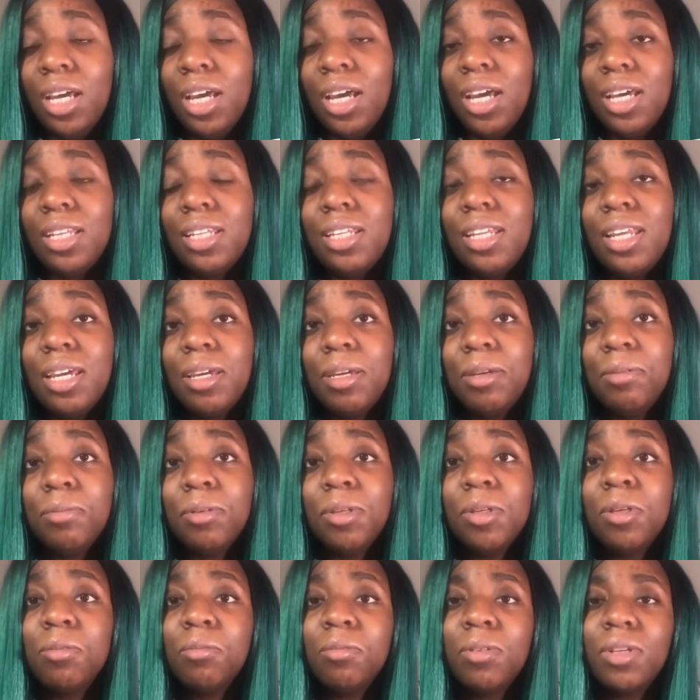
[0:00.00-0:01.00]
and they
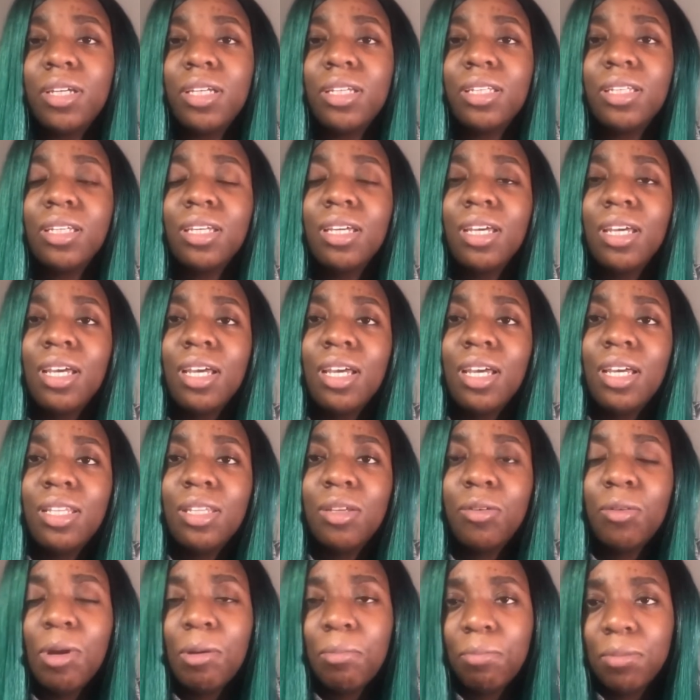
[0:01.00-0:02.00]
become like
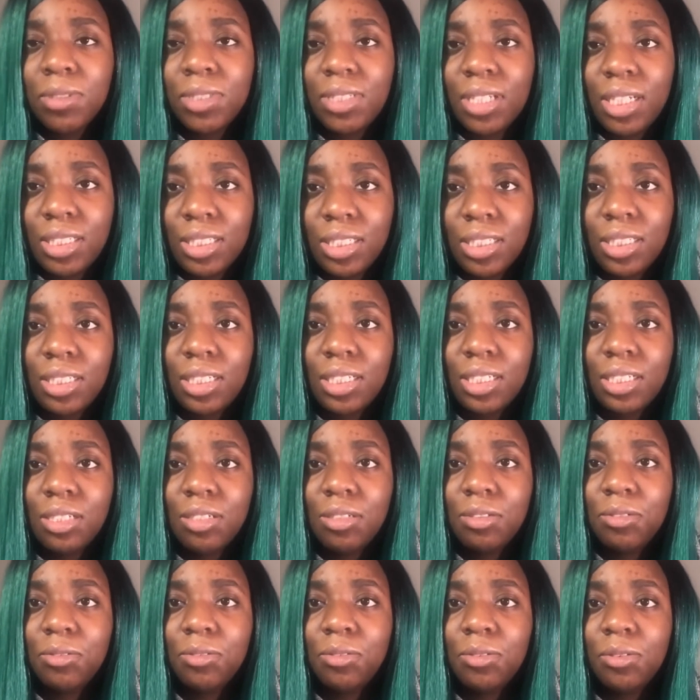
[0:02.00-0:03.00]
the
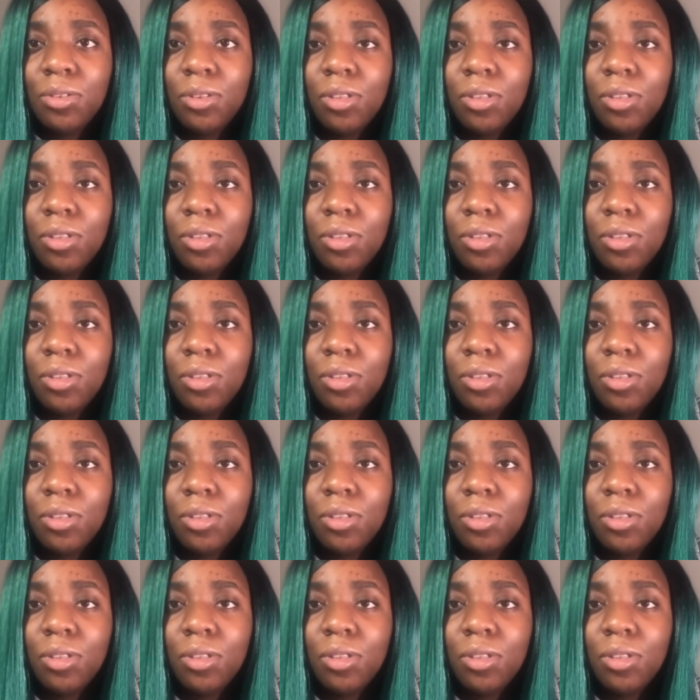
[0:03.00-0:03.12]
representative